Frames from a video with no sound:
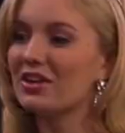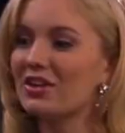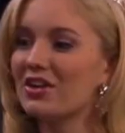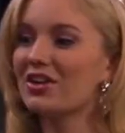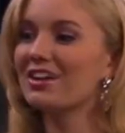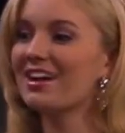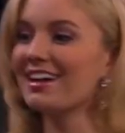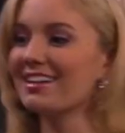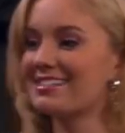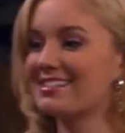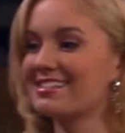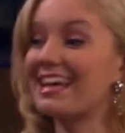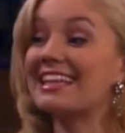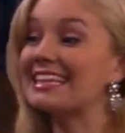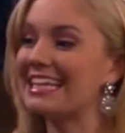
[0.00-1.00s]
you're not
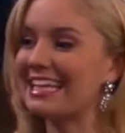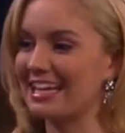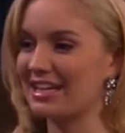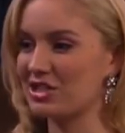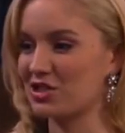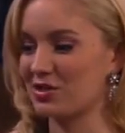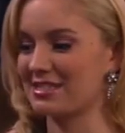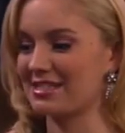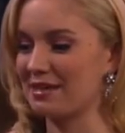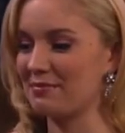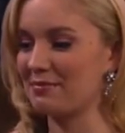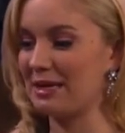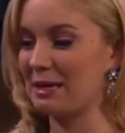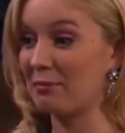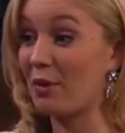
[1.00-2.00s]
suddenly interested
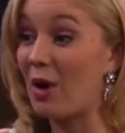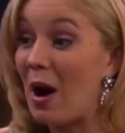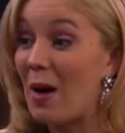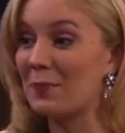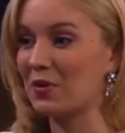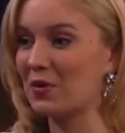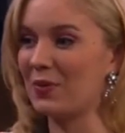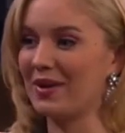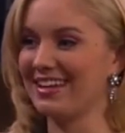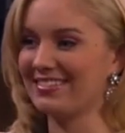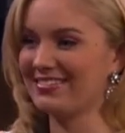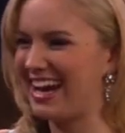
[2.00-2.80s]
in being prom queen,